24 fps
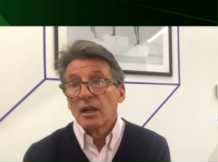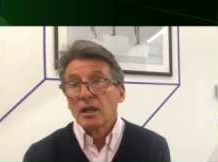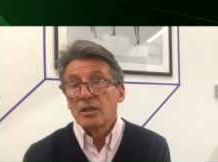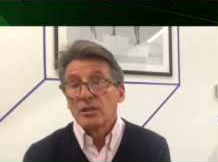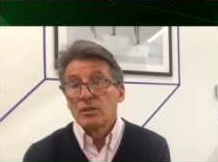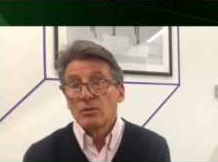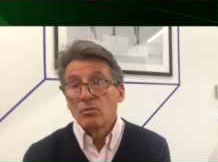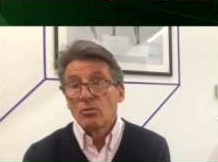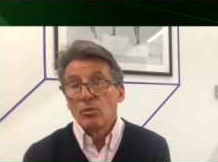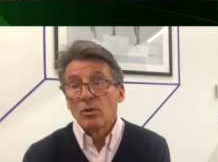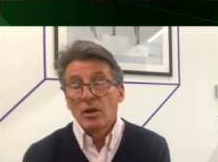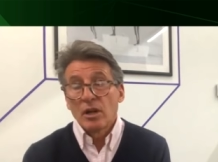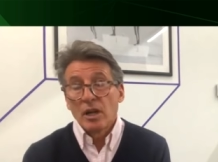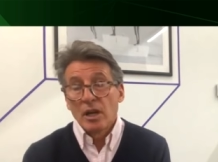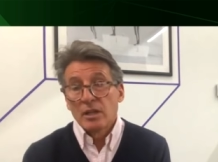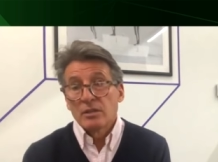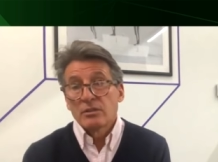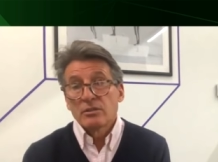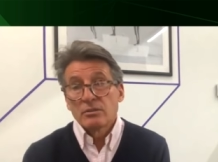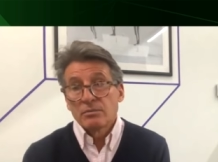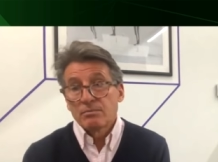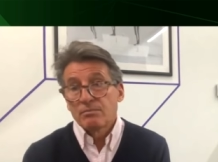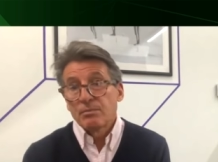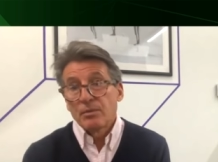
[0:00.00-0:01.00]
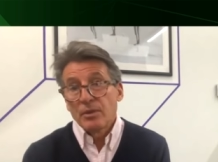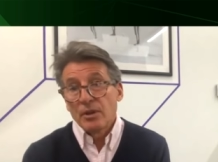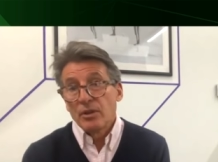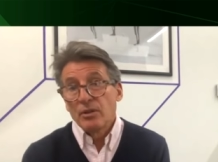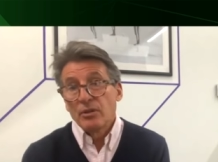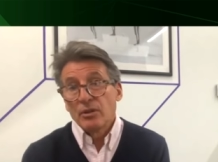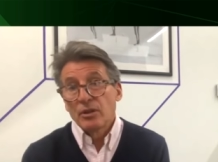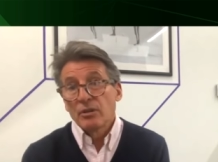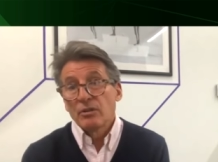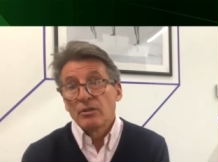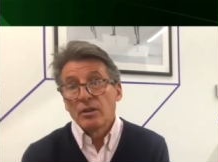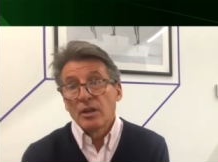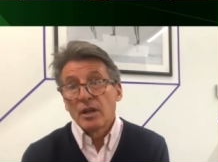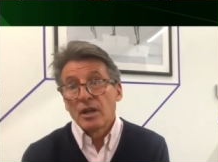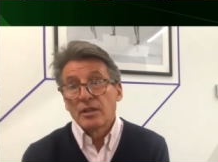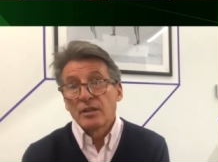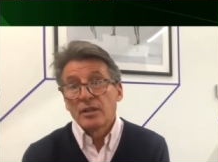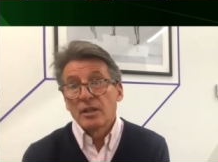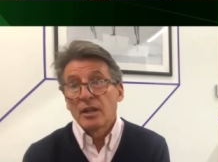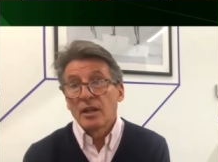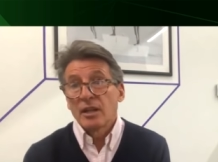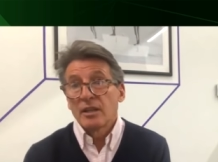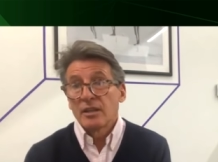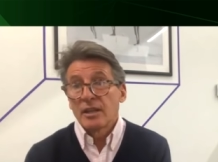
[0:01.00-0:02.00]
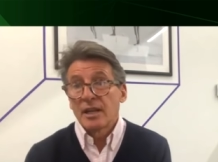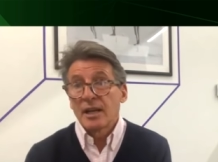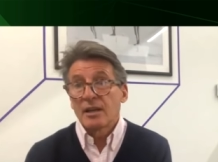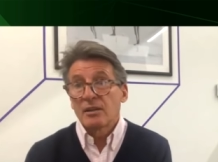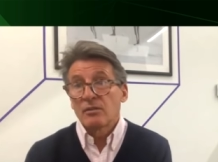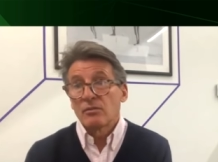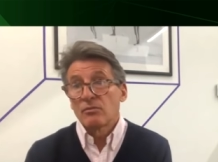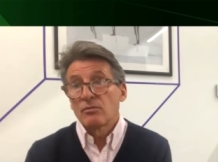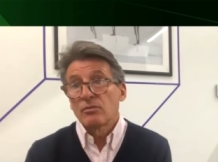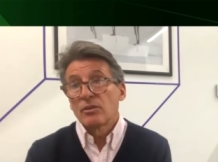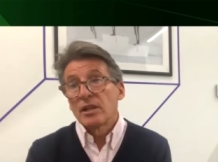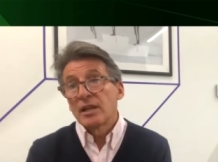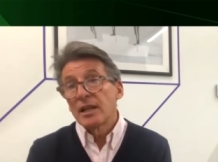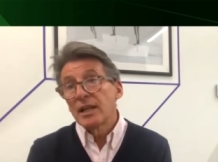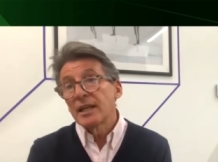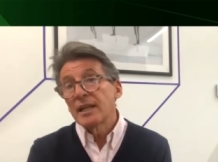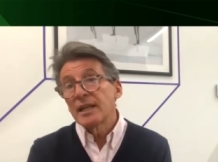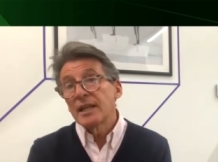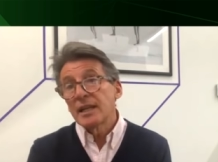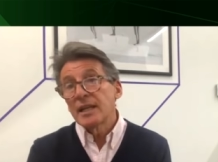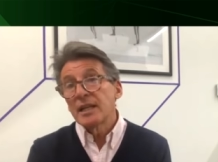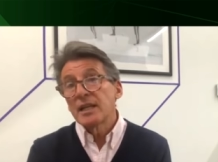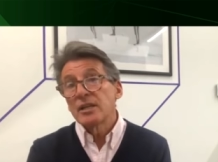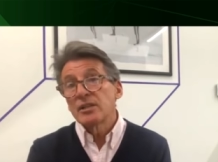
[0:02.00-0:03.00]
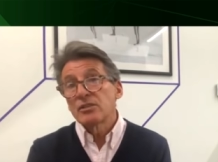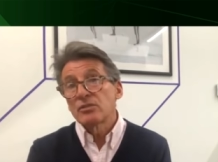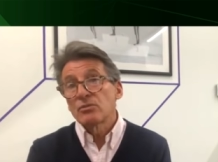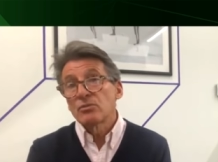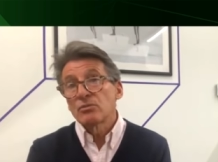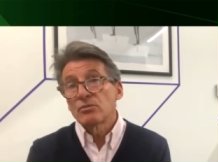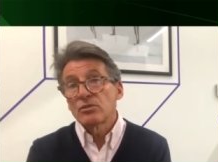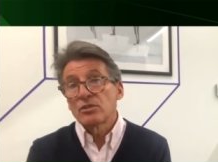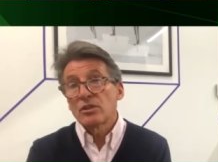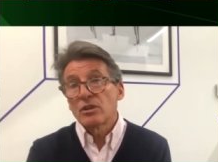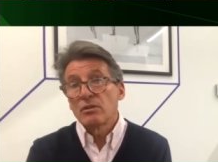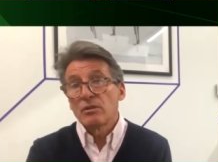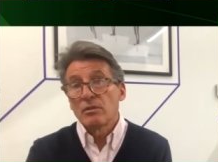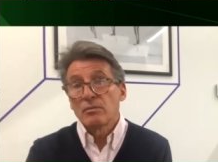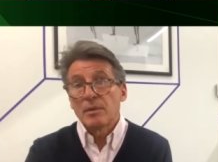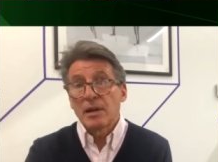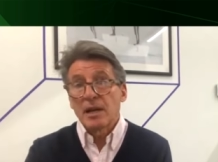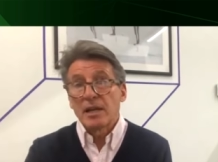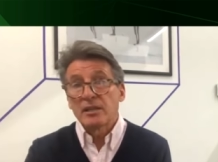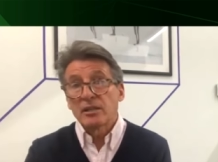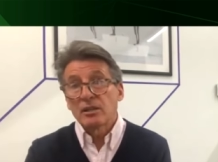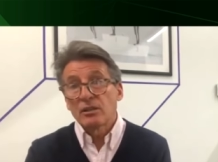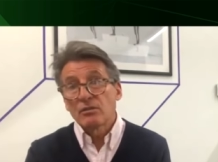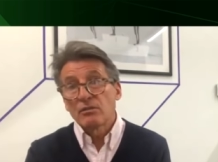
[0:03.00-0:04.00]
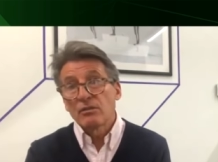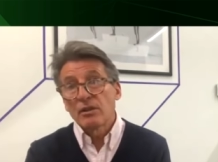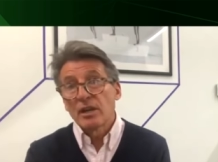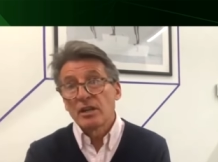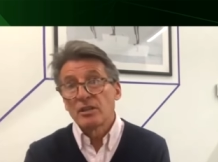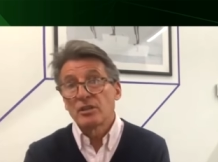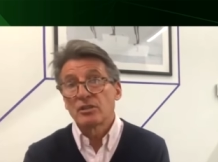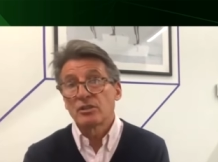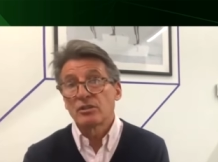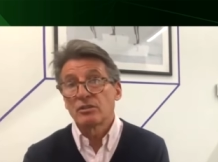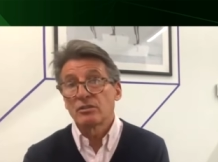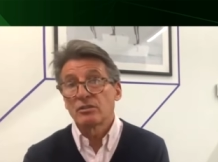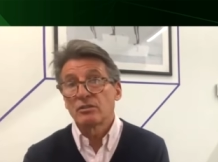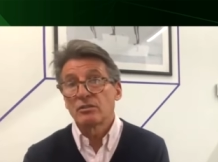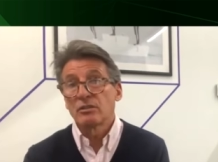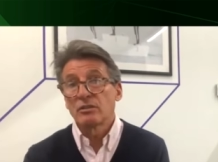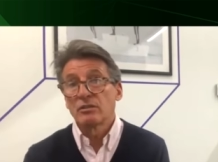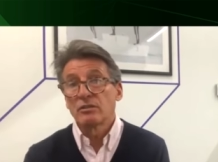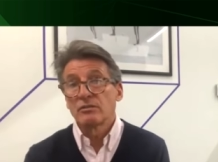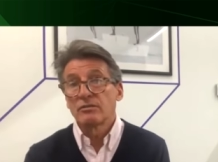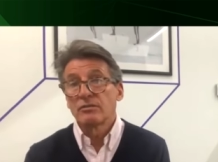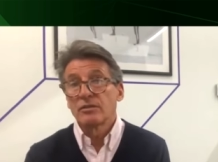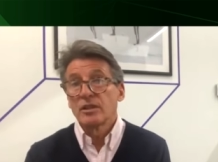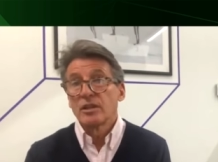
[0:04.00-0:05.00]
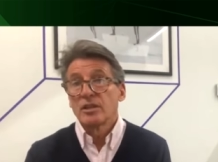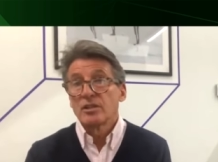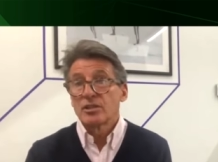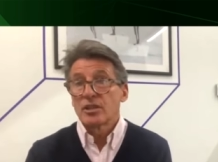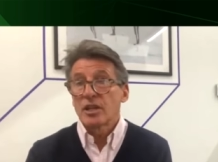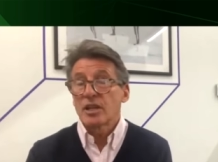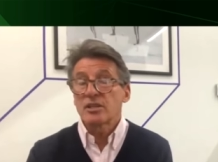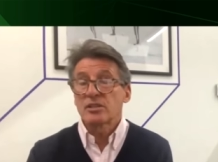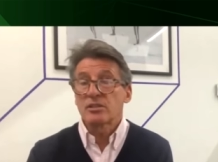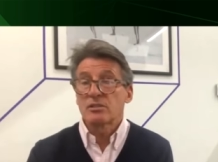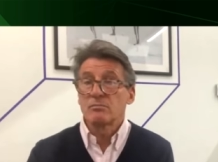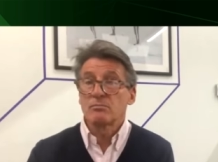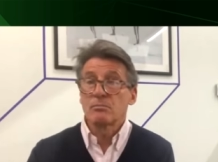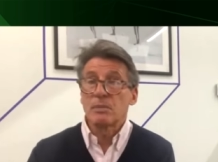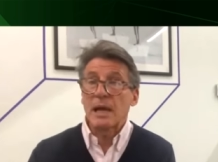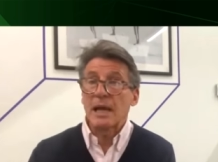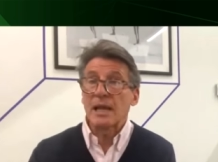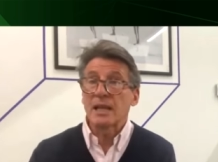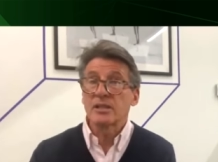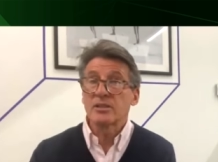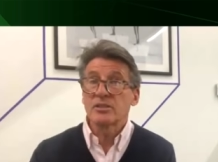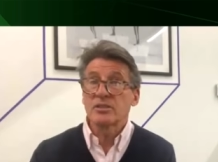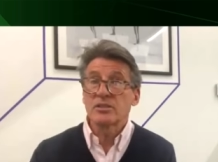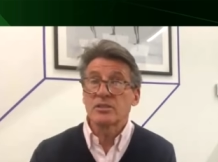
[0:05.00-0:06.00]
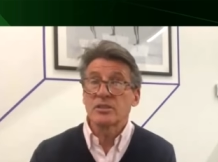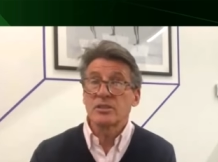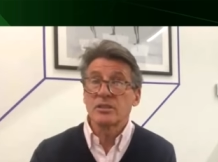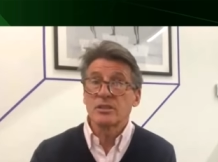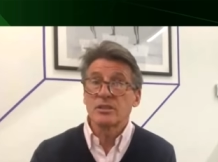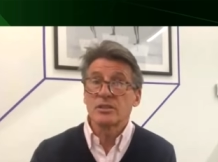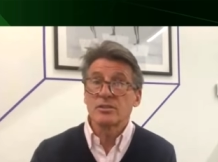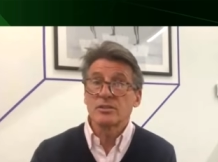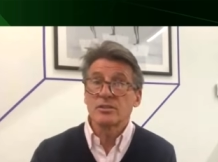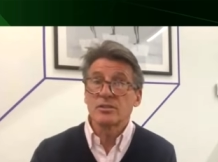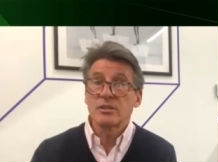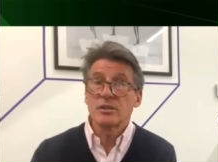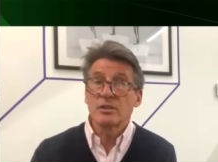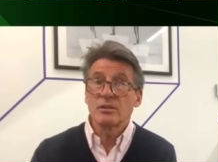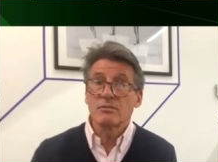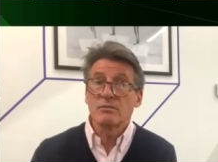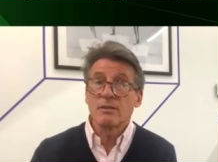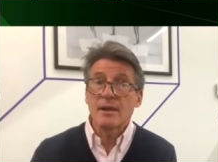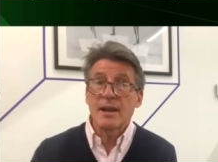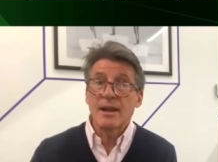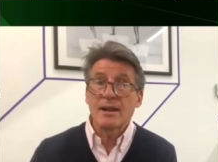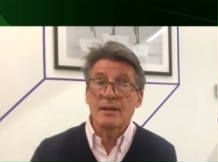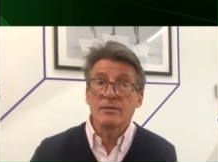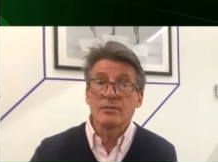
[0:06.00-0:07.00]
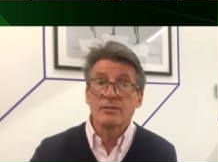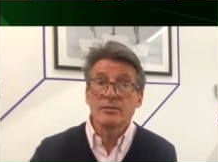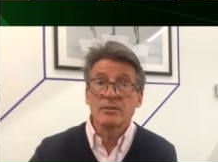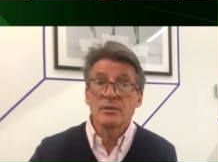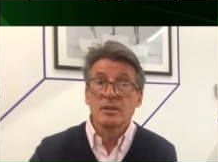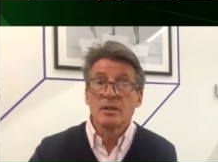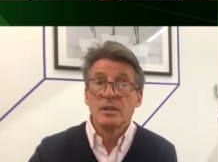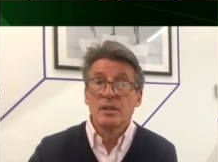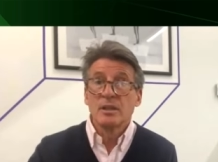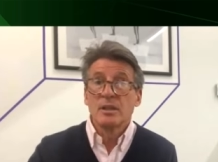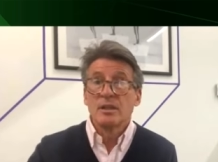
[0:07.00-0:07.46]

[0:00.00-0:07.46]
Uh, you want, and you know, and, and that really is also about the creation of checks and balances around